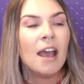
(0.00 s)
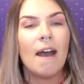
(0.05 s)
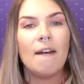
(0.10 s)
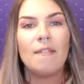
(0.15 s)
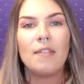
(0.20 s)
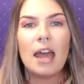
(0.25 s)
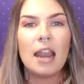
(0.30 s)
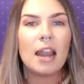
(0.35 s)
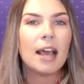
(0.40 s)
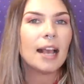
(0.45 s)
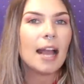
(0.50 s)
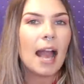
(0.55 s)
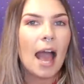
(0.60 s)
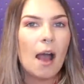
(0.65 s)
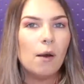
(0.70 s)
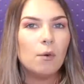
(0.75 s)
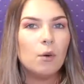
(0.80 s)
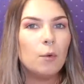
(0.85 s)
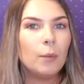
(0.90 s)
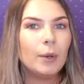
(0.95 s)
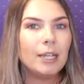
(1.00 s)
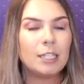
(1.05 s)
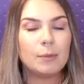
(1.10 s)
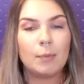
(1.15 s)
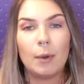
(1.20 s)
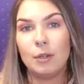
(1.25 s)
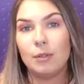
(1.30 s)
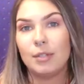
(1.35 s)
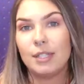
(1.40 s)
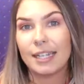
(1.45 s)
and they're like how are we
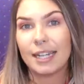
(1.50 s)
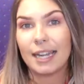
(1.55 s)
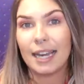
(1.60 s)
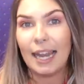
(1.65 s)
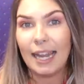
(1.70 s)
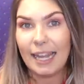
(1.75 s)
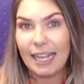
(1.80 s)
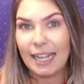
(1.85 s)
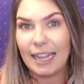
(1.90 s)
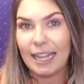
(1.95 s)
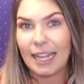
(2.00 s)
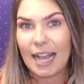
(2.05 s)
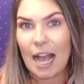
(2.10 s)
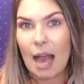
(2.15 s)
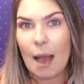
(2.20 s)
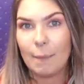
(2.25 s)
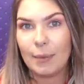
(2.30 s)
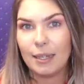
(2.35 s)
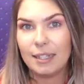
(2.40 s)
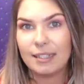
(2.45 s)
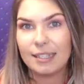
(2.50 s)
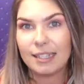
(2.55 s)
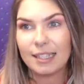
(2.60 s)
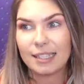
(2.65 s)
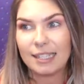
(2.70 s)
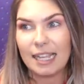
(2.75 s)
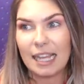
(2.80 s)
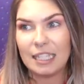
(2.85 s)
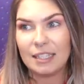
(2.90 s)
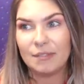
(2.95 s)
supposed to clean the cabin
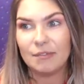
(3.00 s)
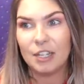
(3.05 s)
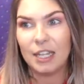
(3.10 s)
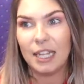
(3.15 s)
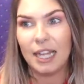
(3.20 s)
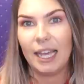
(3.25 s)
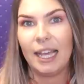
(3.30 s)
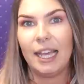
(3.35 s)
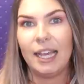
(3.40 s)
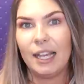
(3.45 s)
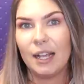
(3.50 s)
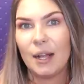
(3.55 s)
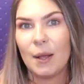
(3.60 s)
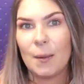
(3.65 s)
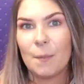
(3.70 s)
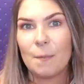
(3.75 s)
successfully